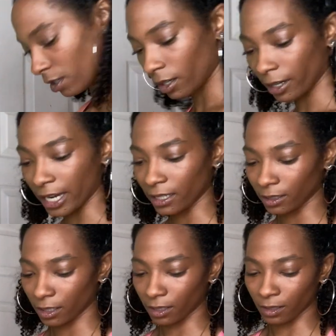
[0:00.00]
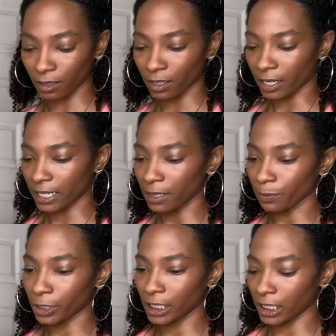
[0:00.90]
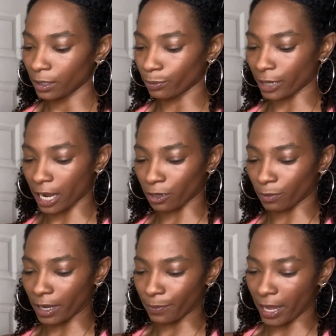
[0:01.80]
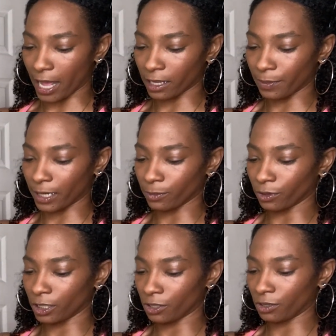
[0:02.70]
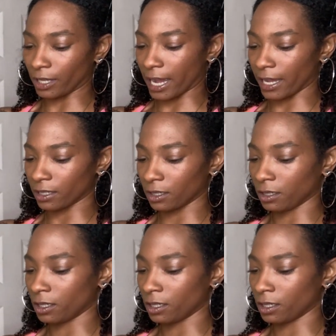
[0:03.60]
All right, I didn't put any brown on my palette, but I'm going to do that